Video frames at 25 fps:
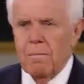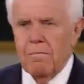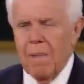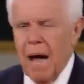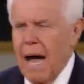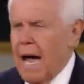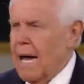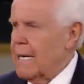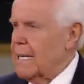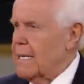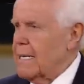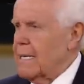
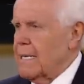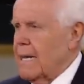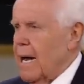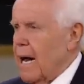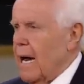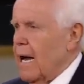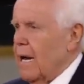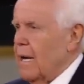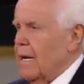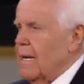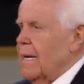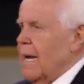My
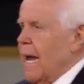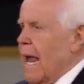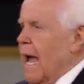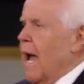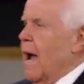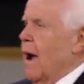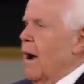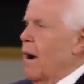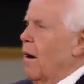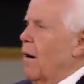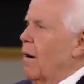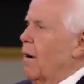God,
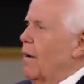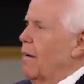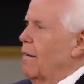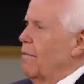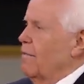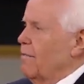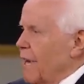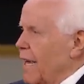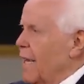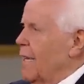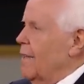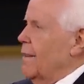now
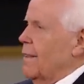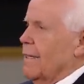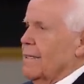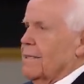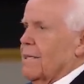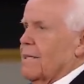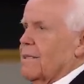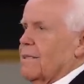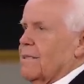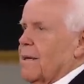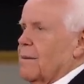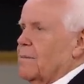faith is
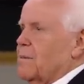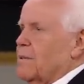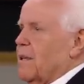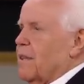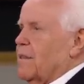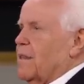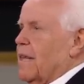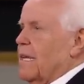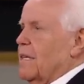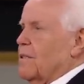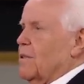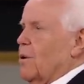the substance
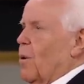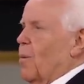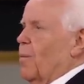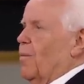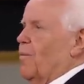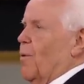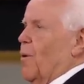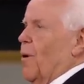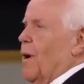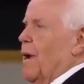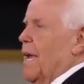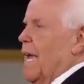of things
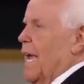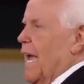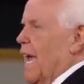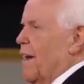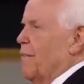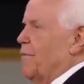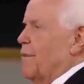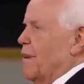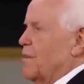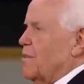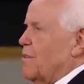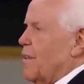hoped for,
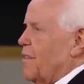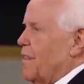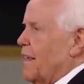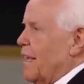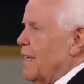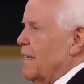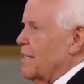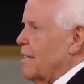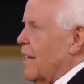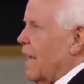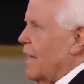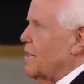evidence of
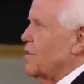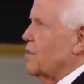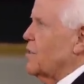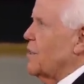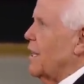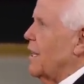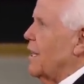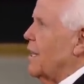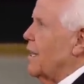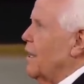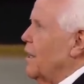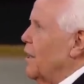things not
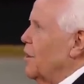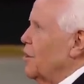seen.